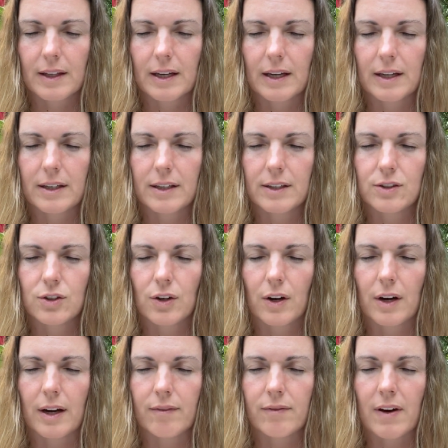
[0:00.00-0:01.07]
And as you're
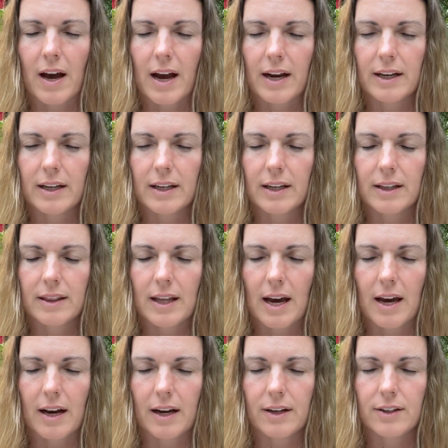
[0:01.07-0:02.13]
inviting in
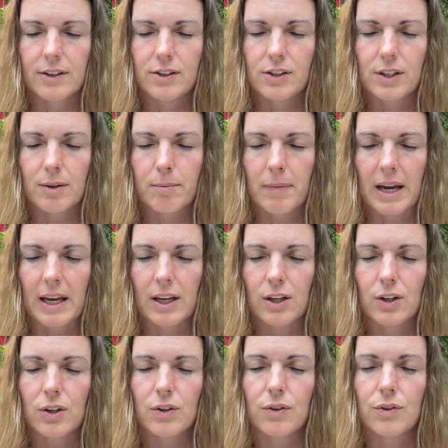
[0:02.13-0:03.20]
that energy, might
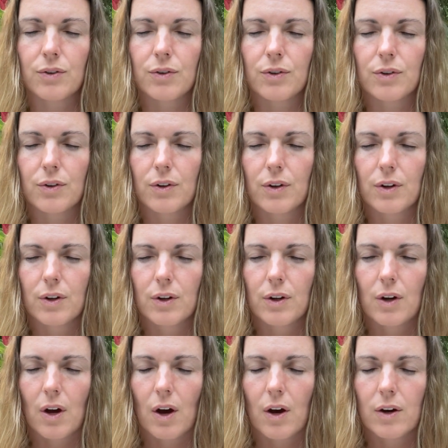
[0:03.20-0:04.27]
you
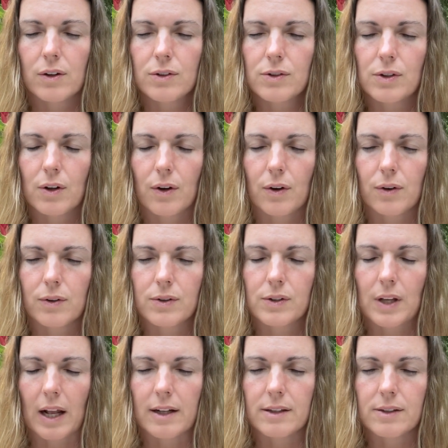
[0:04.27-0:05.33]
also
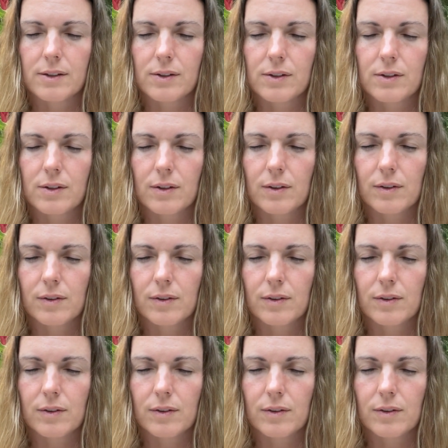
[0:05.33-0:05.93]
sense